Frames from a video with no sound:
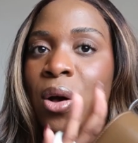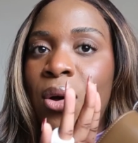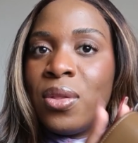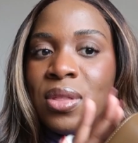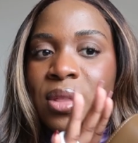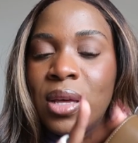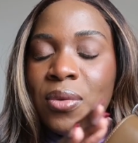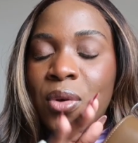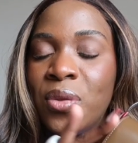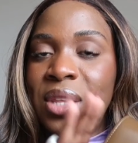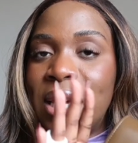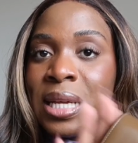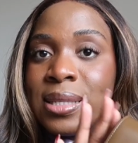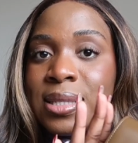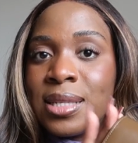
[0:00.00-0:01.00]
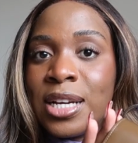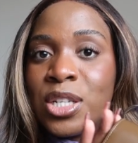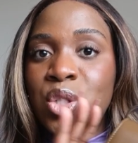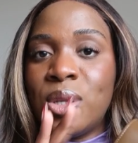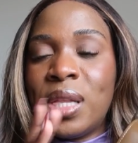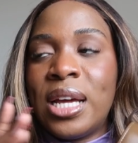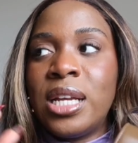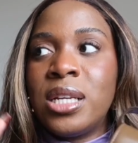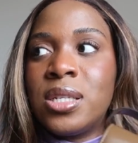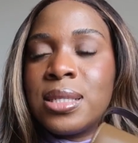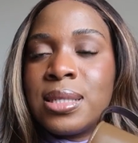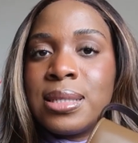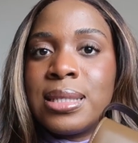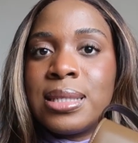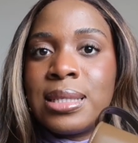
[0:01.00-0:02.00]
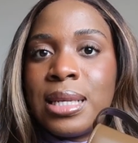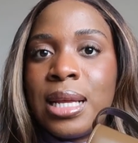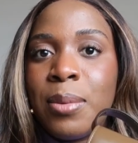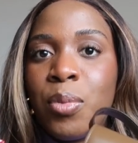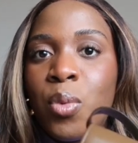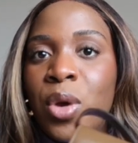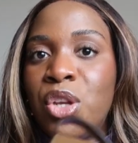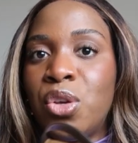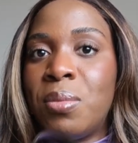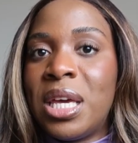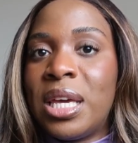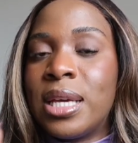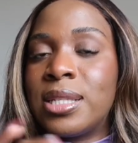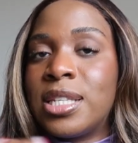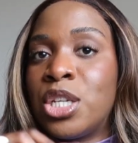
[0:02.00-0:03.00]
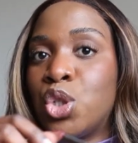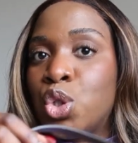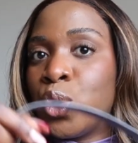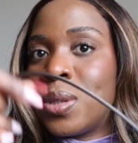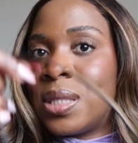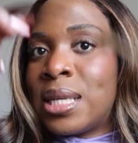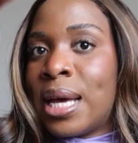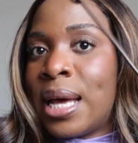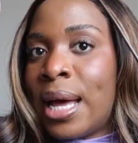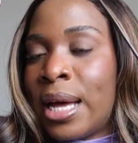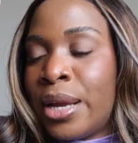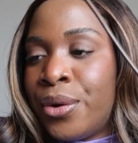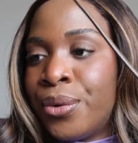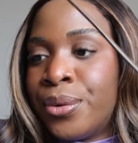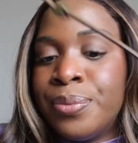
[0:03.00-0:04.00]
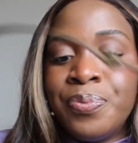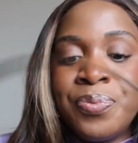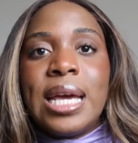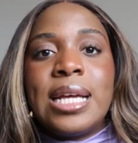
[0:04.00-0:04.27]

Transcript: on the inside so that it doesn't slip when you make it a shorter handle.